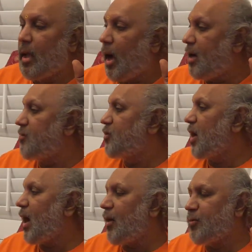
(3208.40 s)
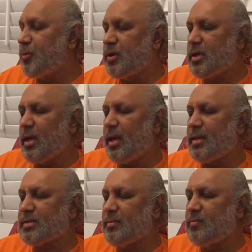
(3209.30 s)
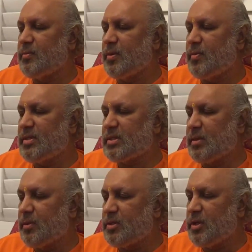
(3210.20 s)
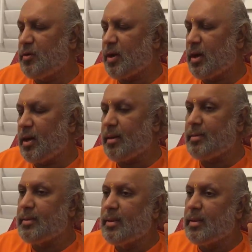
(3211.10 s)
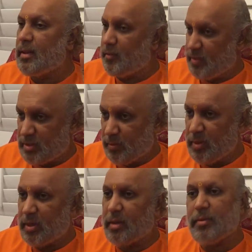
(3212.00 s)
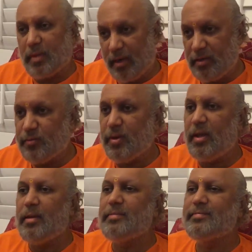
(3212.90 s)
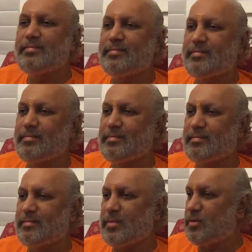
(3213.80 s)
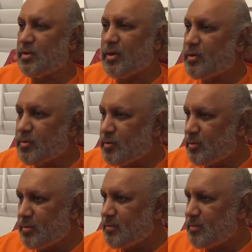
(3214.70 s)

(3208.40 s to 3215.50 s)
And if you have put some vegetables in your garden, and the vegetable that is free. Is it not true?